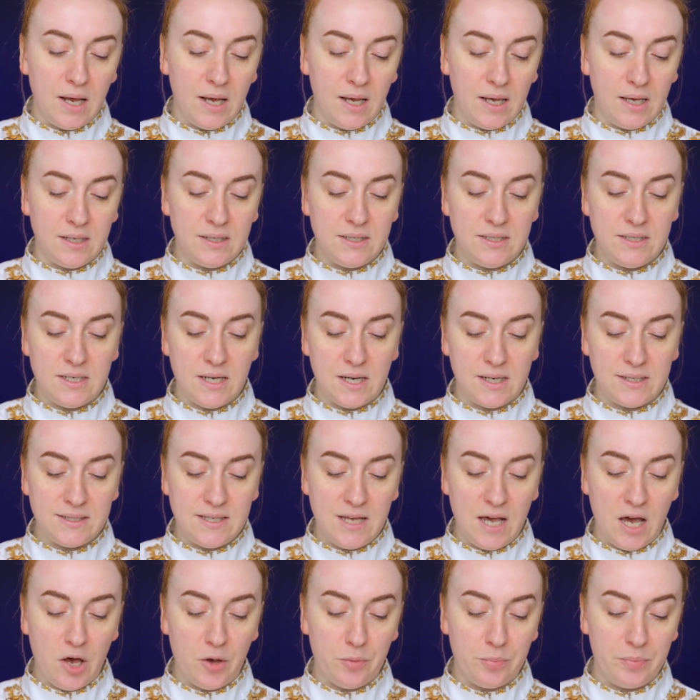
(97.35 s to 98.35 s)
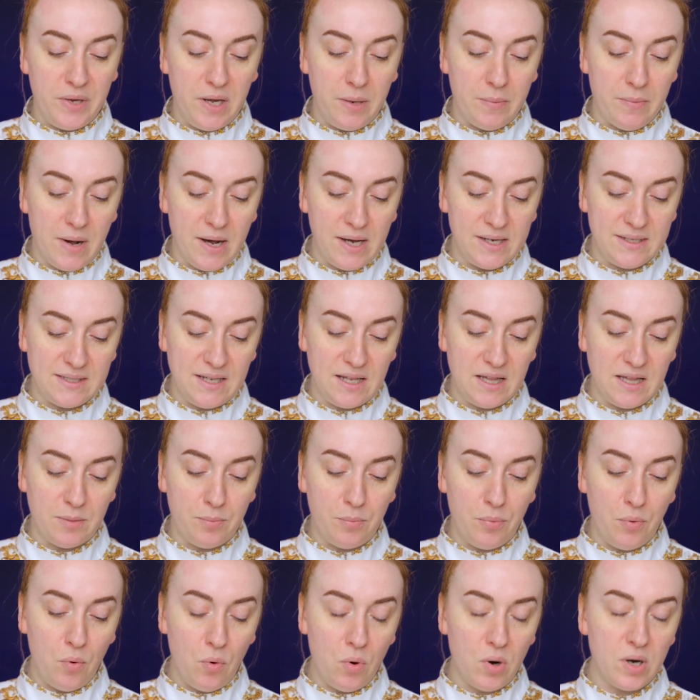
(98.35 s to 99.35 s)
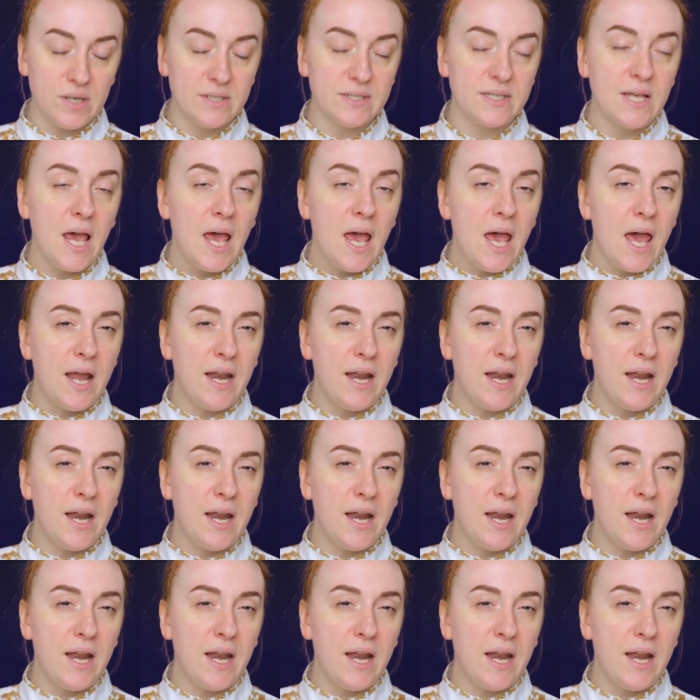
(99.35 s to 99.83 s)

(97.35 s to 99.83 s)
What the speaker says: It does help minimizing the pores,